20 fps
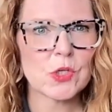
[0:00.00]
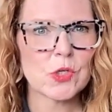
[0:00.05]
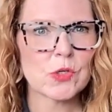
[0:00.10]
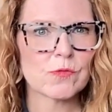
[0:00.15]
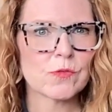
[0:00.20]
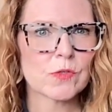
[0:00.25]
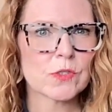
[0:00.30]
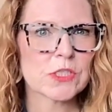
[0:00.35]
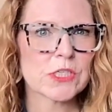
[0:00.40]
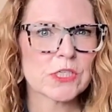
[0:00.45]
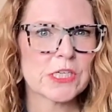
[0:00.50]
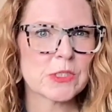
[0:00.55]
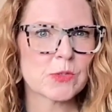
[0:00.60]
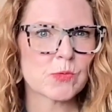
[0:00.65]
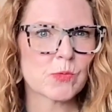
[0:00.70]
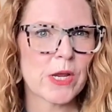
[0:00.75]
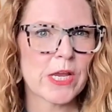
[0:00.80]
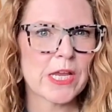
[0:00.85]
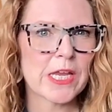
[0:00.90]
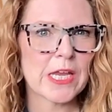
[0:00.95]

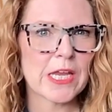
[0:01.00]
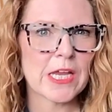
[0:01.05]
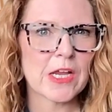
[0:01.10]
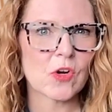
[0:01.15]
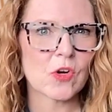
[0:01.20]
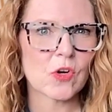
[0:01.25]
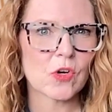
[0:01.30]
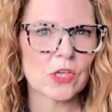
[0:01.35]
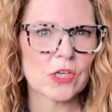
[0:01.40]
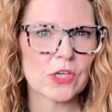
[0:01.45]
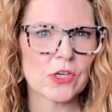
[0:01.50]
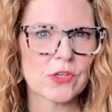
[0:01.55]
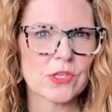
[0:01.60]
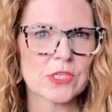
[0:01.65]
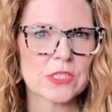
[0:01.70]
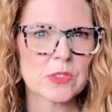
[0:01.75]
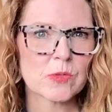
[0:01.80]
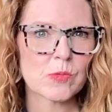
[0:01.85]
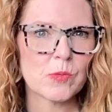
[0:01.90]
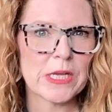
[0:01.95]
universities ranking earlier
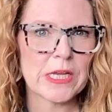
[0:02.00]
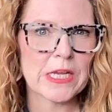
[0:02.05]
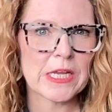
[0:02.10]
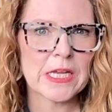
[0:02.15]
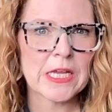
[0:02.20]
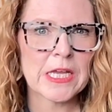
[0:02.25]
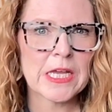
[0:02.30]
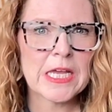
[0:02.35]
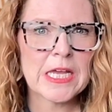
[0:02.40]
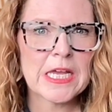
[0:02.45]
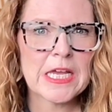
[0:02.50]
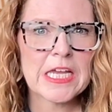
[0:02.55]
this week.